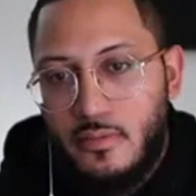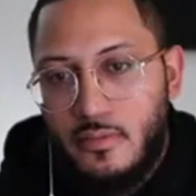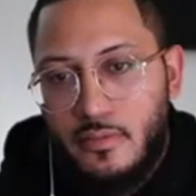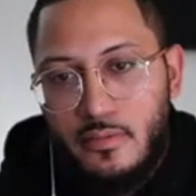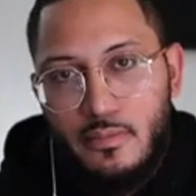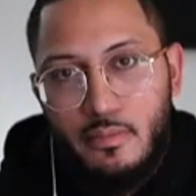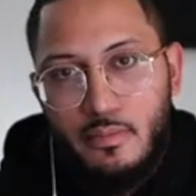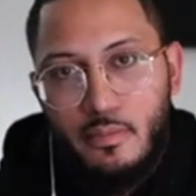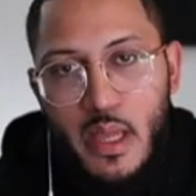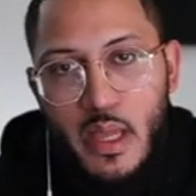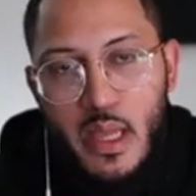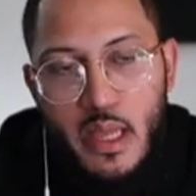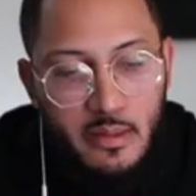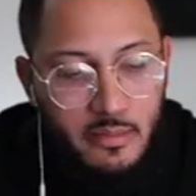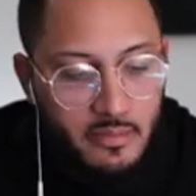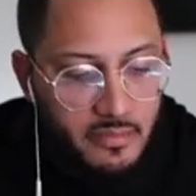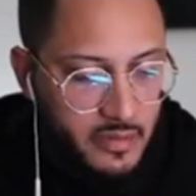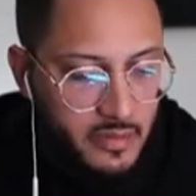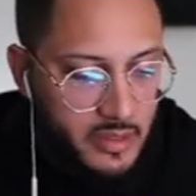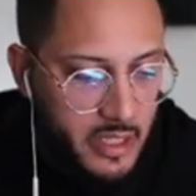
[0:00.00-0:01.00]
Beam,
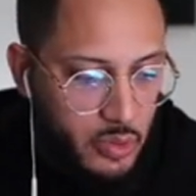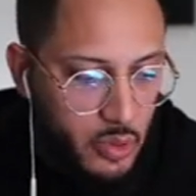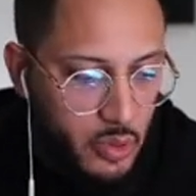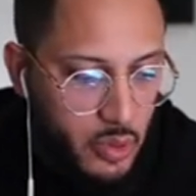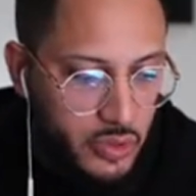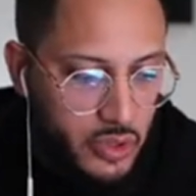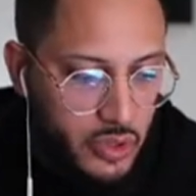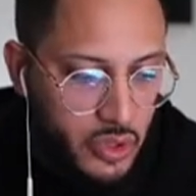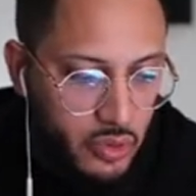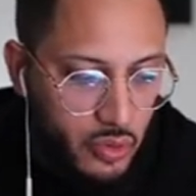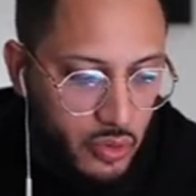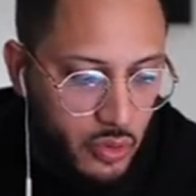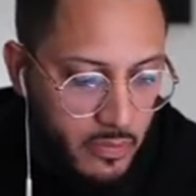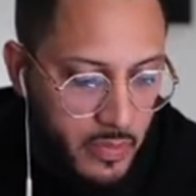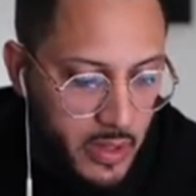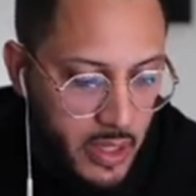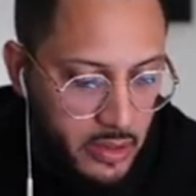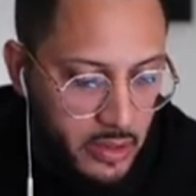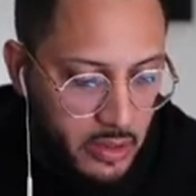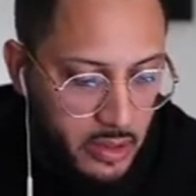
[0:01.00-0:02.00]
keep doing what you're doing,
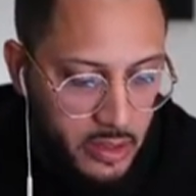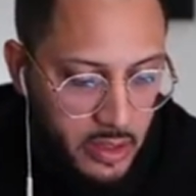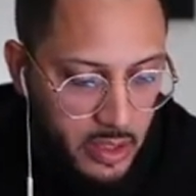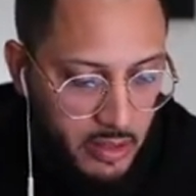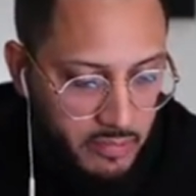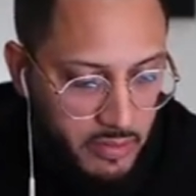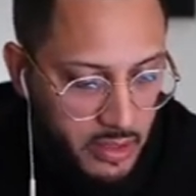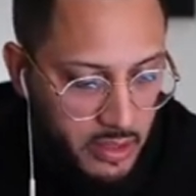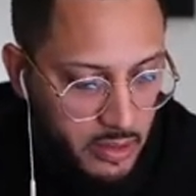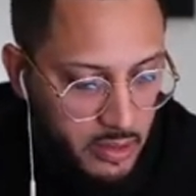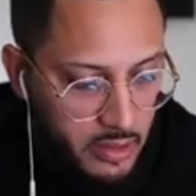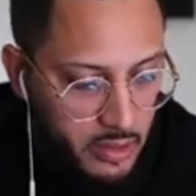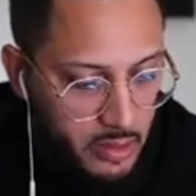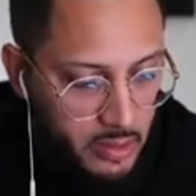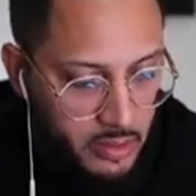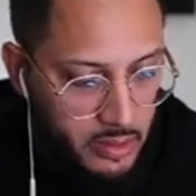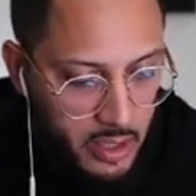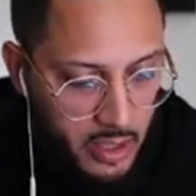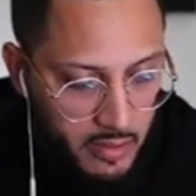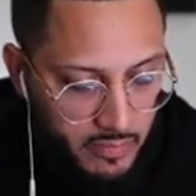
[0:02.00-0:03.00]
man. You're a gifted,
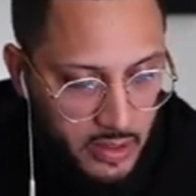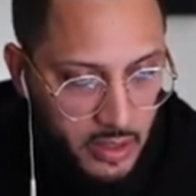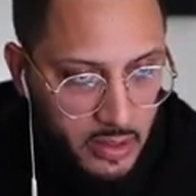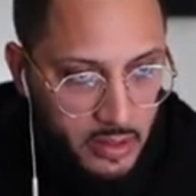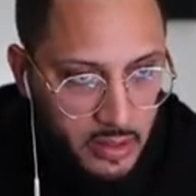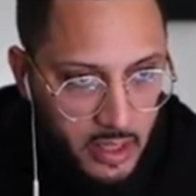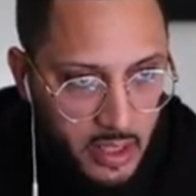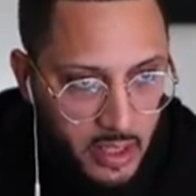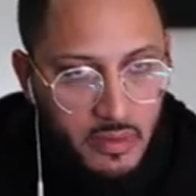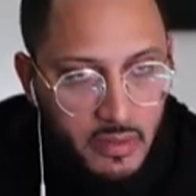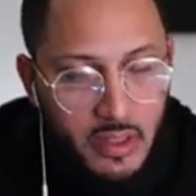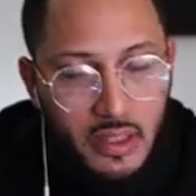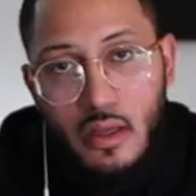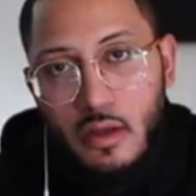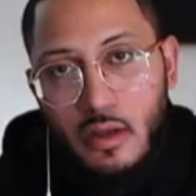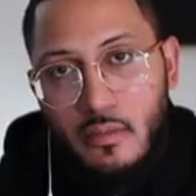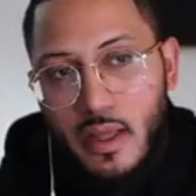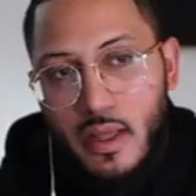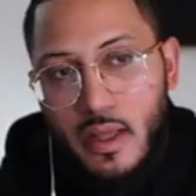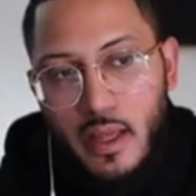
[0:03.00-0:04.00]
gifted, gifted young
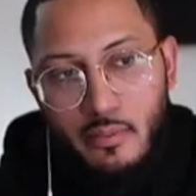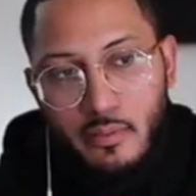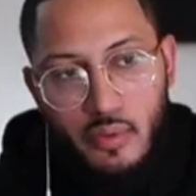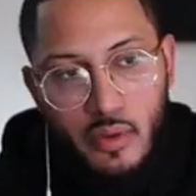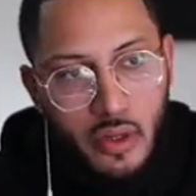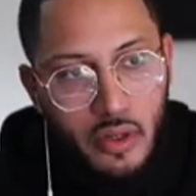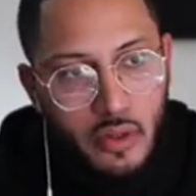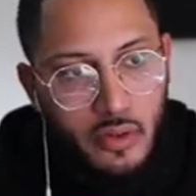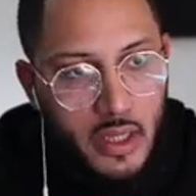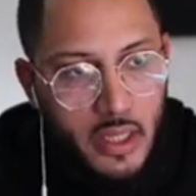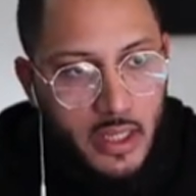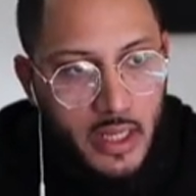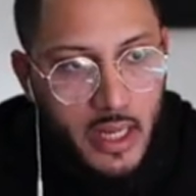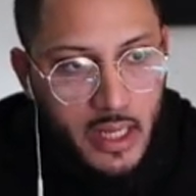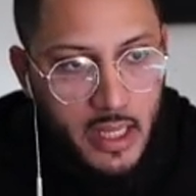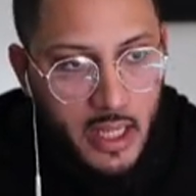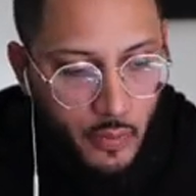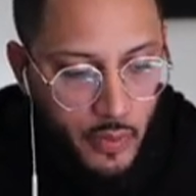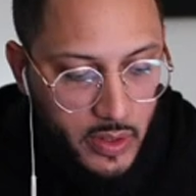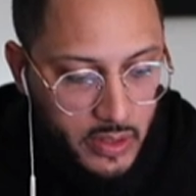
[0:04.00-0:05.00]
man, bro, and I can't
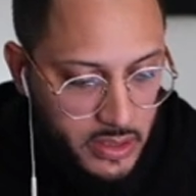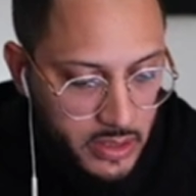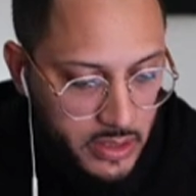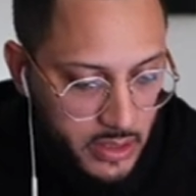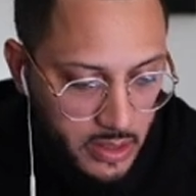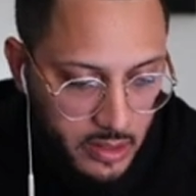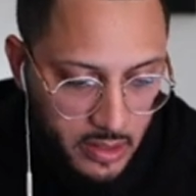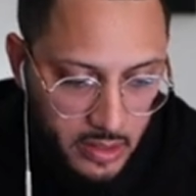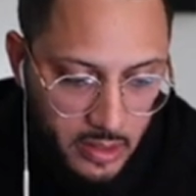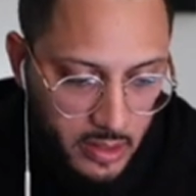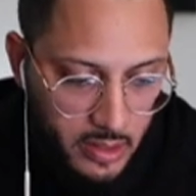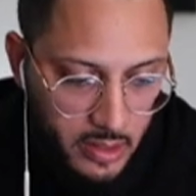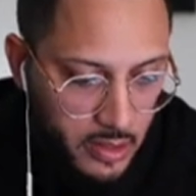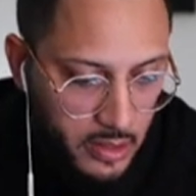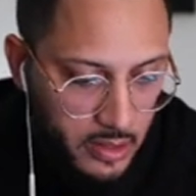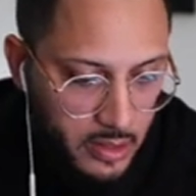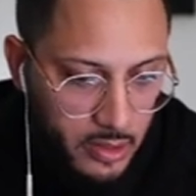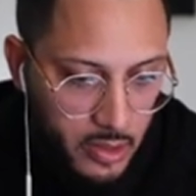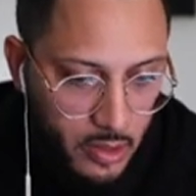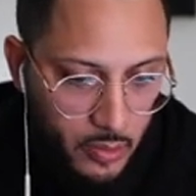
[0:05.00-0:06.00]
wait to see, you
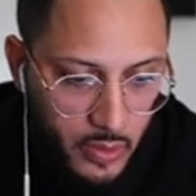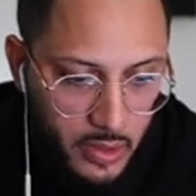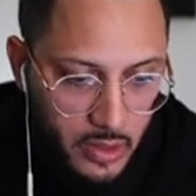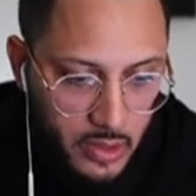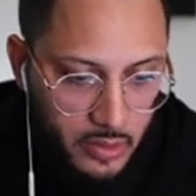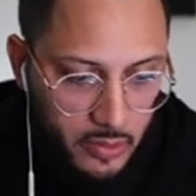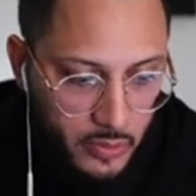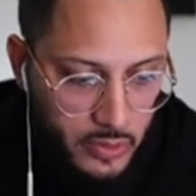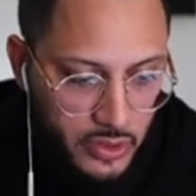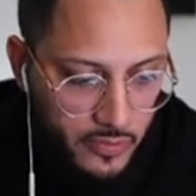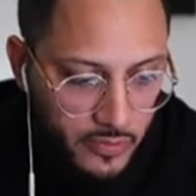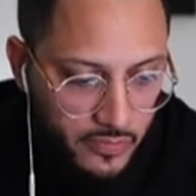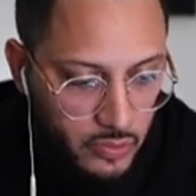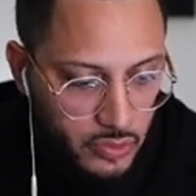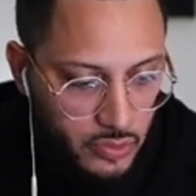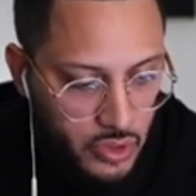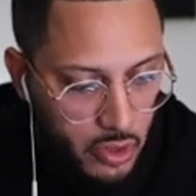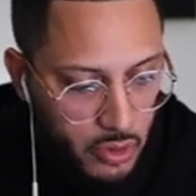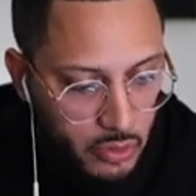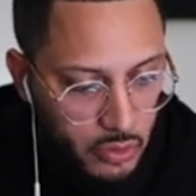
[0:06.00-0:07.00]
know, what what your future
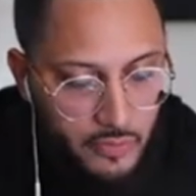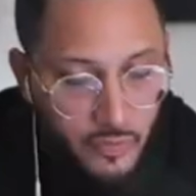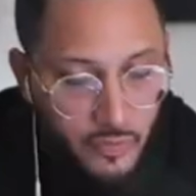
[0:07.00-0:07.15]
holds for you,